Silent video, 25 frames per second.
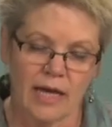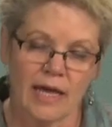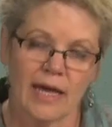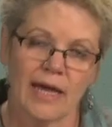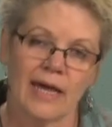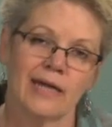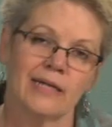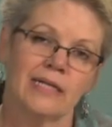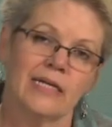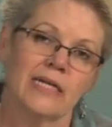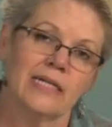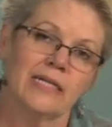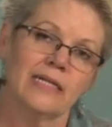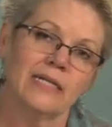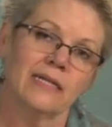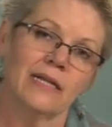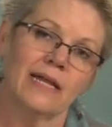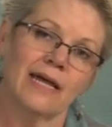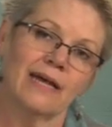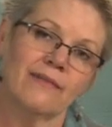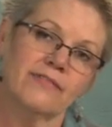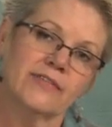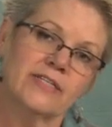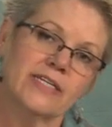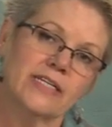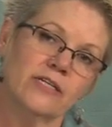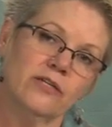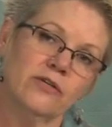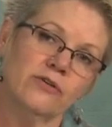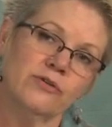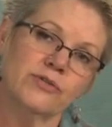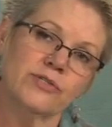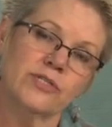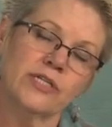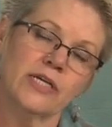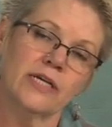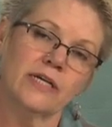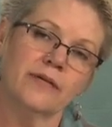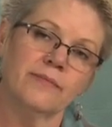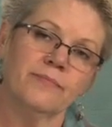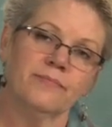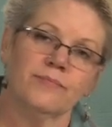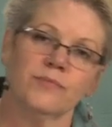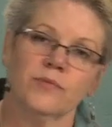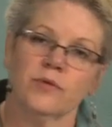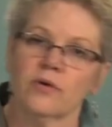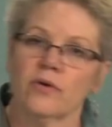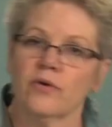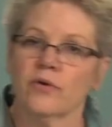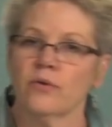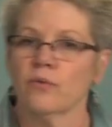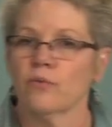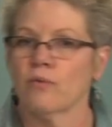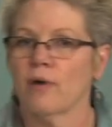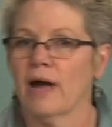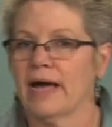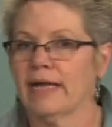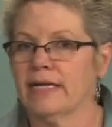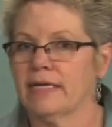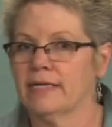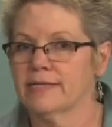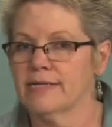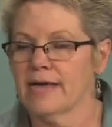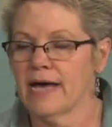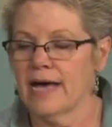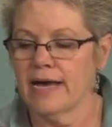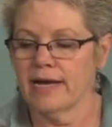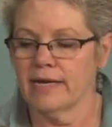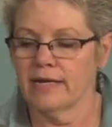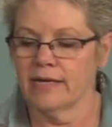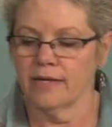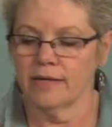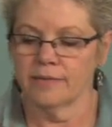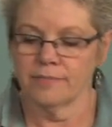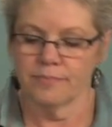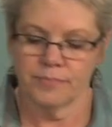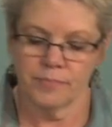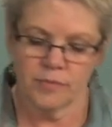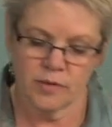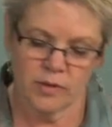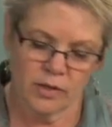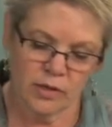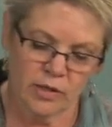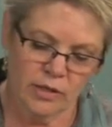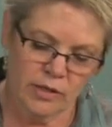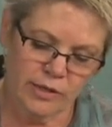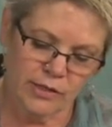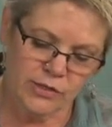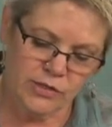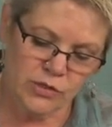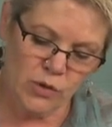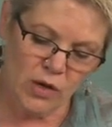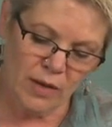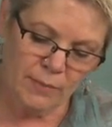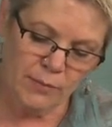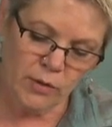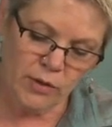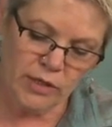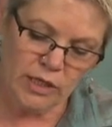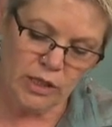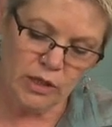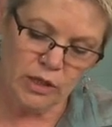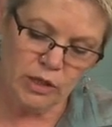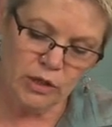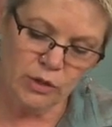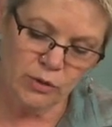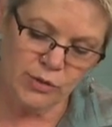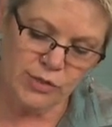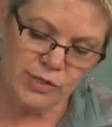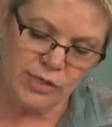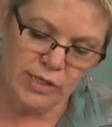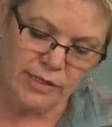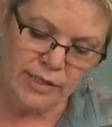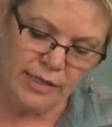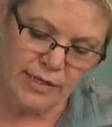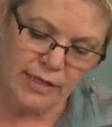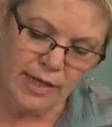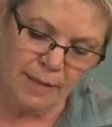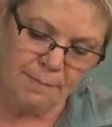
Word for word: And lefty-loosey, righty-tighty. So I'm going to loosen it